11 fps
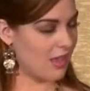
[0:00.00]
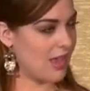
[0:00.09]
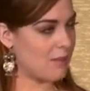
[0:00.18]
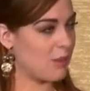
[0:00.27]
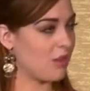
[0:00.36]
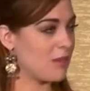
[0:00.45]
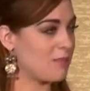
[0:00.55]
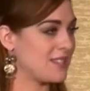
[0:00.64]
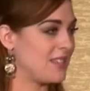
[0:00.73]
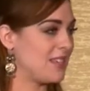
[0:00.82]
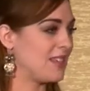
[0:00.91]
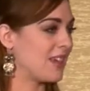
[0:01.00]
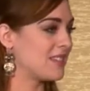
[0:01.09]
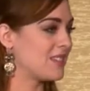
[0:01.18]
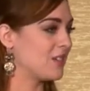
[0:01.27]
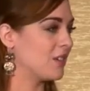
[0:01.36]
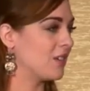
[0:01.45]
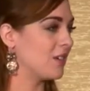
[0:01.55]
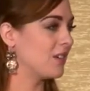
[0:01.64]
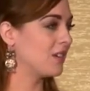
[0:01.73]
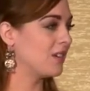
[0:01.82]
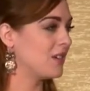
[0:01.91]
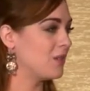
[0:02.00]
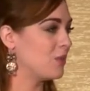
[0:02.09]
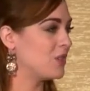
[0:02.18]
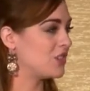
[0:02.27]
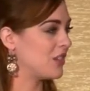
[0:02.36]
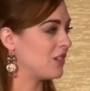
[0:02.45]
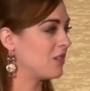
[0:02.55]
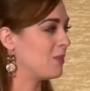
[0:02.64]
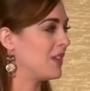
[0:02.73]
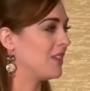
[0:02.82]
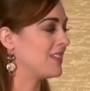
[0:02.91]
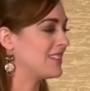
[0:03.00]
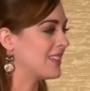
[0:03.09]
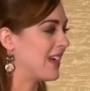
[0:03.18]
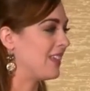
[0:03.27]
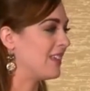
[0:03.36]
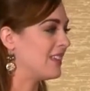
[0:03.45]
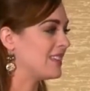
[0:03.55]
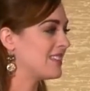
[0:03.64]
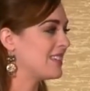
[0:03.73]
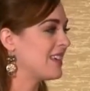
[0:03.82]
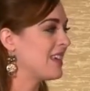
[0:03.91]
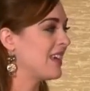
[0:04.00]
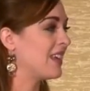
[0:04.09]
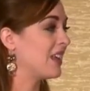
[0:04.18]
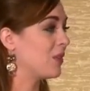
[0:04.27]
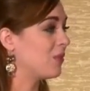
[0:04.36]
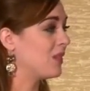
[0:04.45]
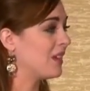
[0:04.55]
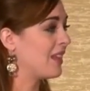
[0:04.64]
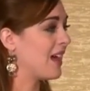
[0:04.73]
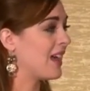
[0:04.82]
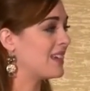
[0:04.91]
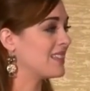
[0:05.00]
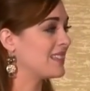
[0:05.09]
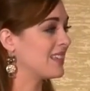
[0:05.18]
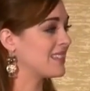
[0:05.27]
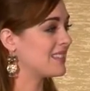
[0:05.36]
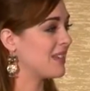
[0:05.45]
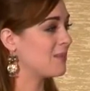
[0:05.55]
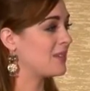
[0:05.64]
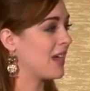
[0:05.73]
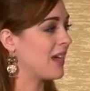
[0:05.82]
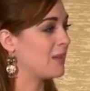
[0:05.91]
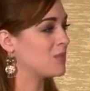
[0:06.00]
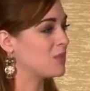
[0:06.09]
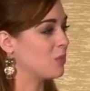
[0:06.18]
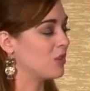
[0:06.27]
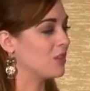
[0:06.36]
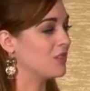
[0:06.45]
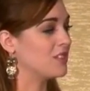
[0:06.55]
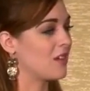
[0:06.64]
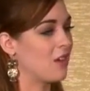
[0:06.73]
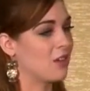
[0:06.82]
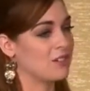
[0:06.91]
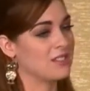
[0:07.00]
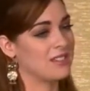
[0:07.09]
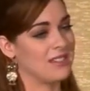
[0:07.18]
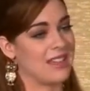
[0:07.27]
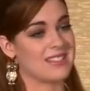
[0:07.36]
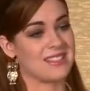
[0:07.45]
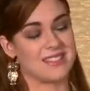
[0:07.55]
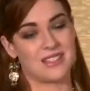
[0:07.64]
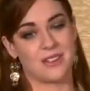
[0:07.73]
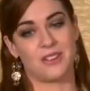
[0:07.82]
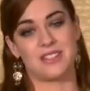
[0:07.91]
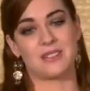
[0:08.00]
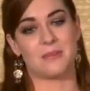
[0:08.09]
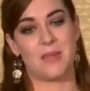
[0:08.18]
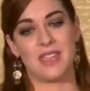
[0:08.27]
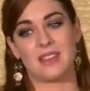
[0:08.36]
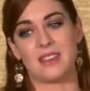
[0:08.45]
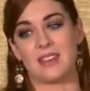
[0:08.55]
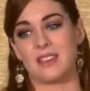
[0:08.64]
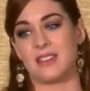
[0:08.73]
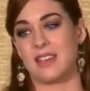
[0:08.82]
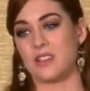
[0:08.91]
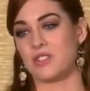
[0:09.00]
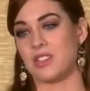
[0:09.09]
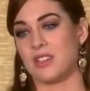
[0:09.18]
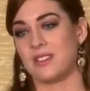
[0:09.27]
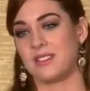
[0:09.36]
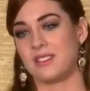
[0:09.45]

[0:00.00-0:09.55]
I pull up a seat next to her. We share the meal in silence, and I realize that sometimes words aren't necessary to make a connection.